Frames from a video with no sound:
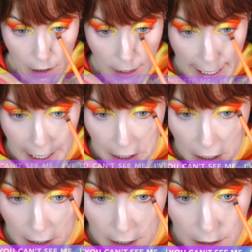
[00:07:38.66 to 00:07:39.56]

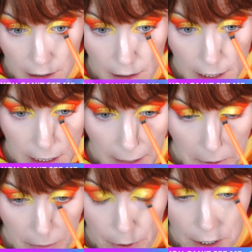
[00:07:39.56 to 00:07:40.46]
lighter and then I'm
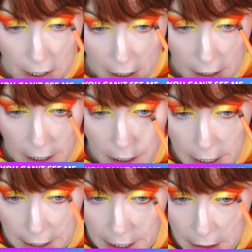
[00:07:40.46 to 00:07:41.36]
going to put darker
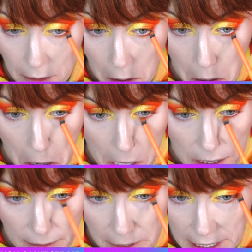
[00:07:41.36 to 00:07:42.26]
underneath it.
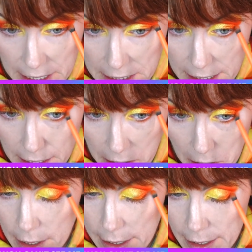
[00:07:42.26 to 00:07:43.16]
So I'm connecting it
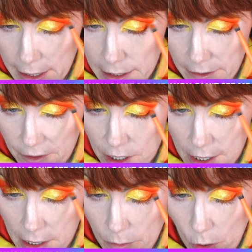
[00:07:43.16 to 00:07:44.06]
and kind of
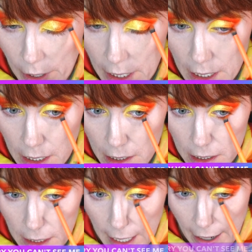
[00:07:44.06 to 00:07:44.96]
just smoking it into
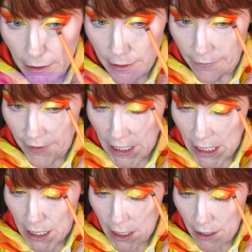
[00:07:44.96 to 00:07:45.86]
the outer V
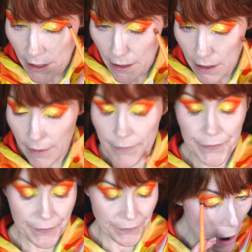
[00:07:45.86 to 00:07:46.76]
here.
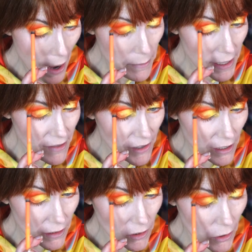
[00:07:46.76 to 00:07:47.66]
I may have
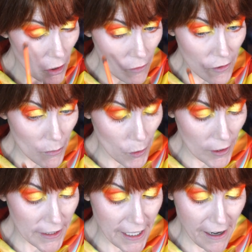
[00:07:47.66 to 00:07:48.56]
gone a little
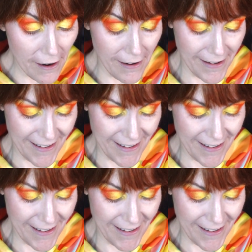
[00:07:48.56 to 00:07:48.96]
overboard there.